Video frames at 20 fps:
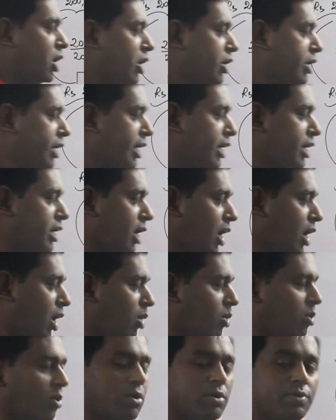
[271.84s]
Okay,
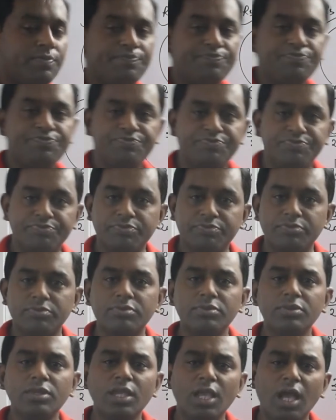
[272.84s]
now
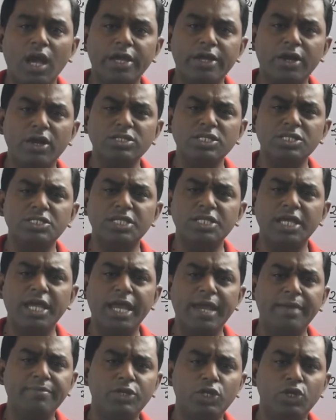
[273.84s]
I got the
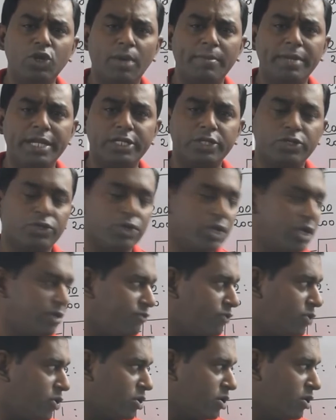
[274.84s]
same denominator
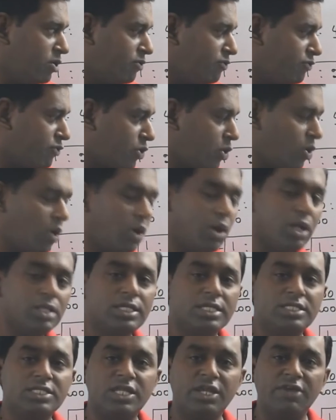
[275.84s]
24 for
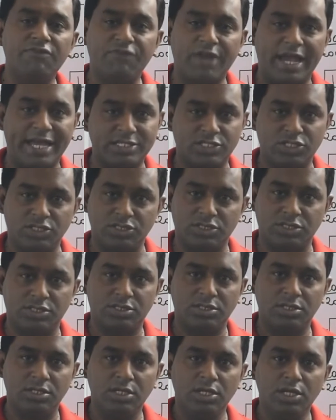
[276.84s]
all the 3
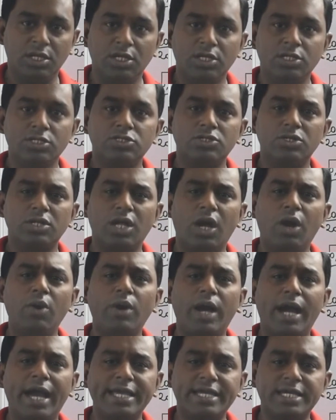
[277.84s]
fractions. So
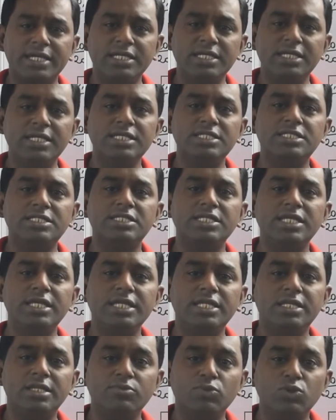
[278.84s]
now I can
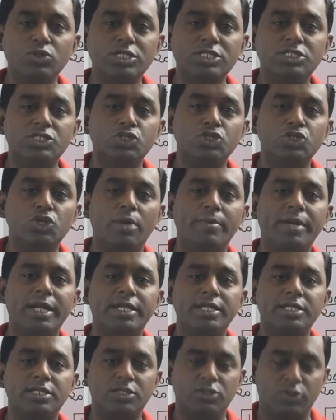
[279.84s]
easily remove this
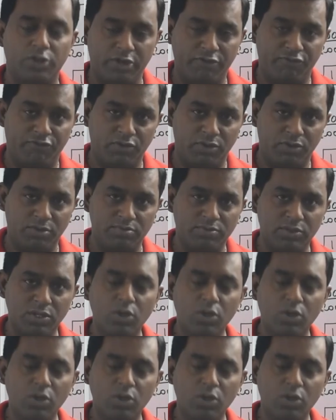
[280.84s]
denominator 24.